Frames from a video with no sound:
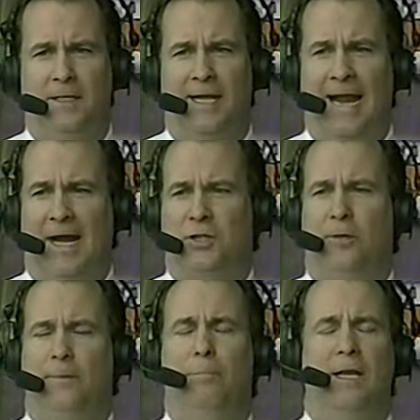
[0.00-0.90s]
can
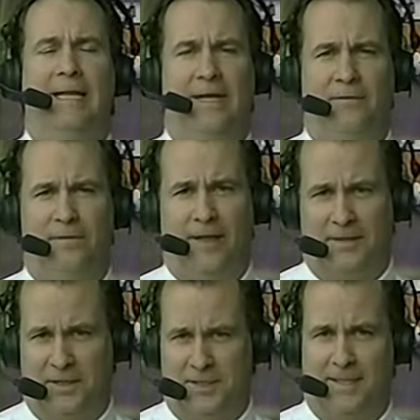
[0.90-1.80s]
actually believe
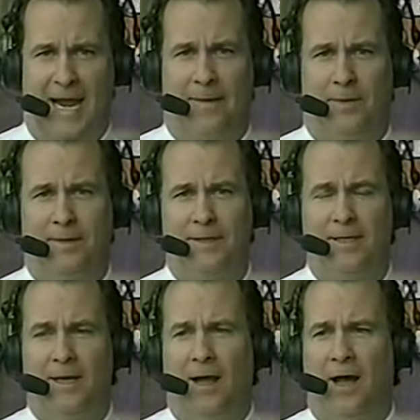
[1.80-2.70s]
that this has happened.
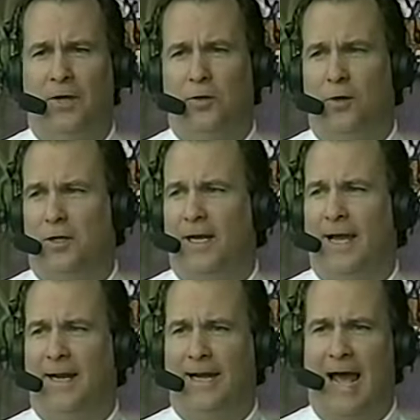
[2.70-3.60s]
Uh, you're looking
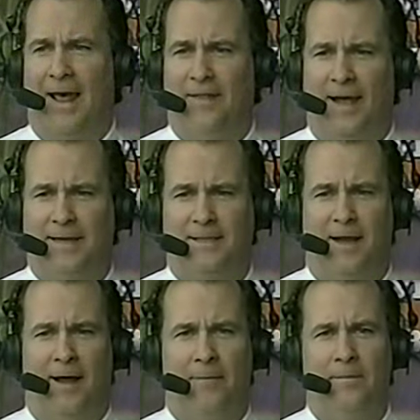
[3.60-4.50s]
at a guy that
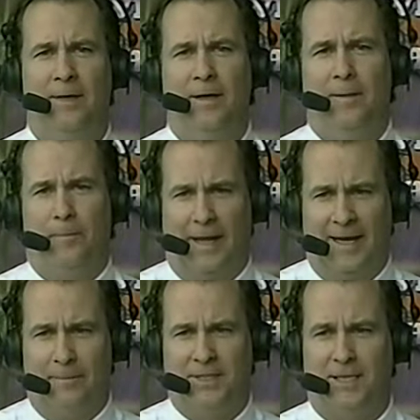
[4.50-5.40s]
um,
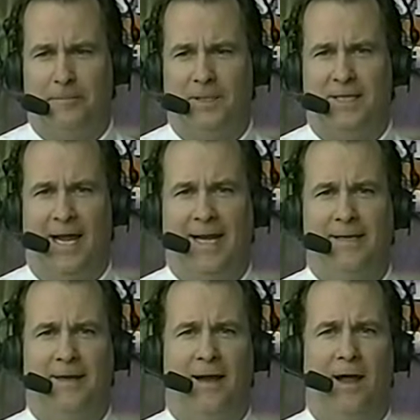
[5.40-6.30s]
played at Mississippi State.
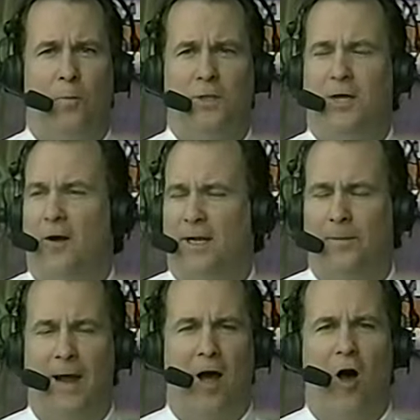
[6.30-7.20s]
Uh, we're talking
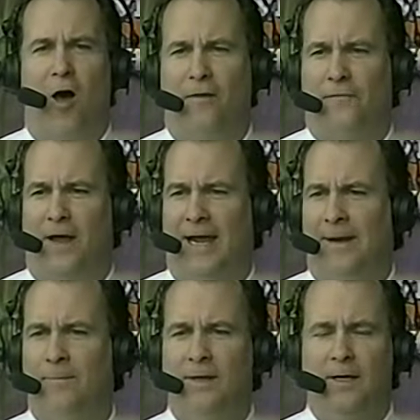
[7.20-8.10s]
about Hall of
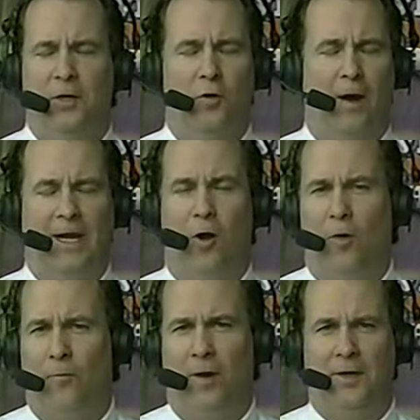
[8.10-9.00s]
Fame, great
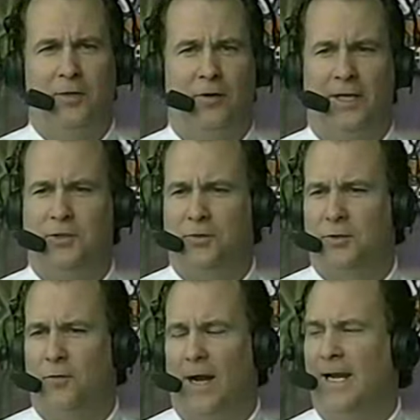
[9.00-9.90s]
home run
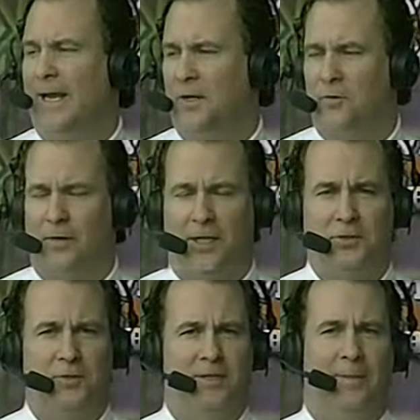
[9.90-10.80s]
credentials, great hit
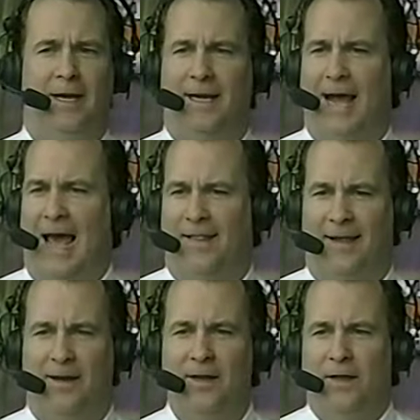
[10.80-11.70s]
credentials. I mean, a guy
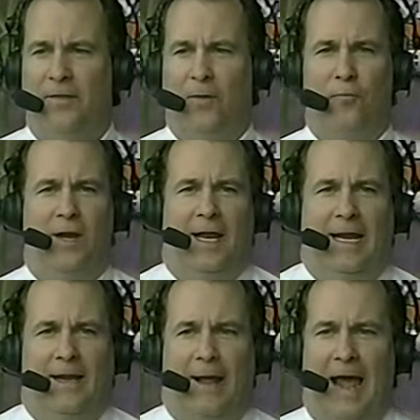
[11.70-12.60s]
that, that
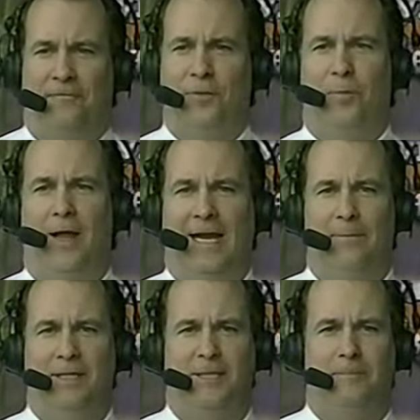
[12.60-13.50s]
really, after playing
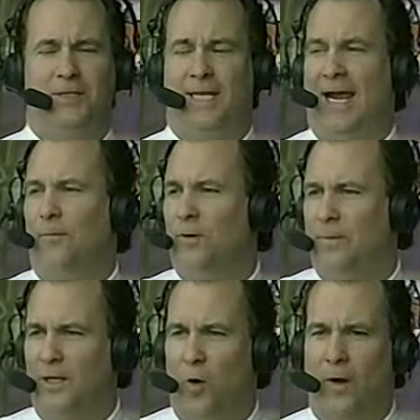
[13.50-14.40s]
at Mississippi State, would
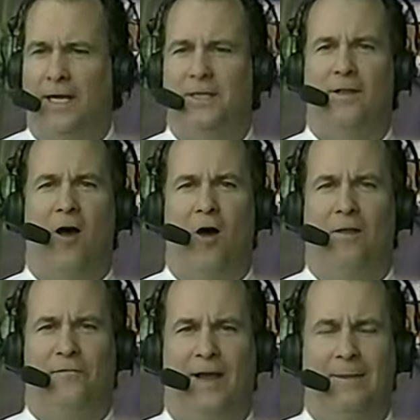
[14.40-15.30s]
be going into the
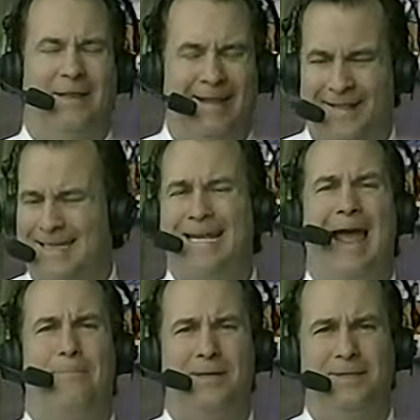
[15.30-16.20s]
Hall of Fame, and then this
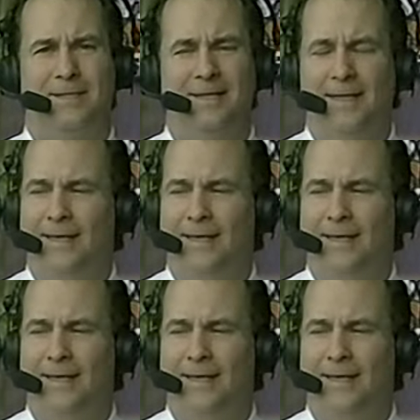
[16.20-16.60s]
happens?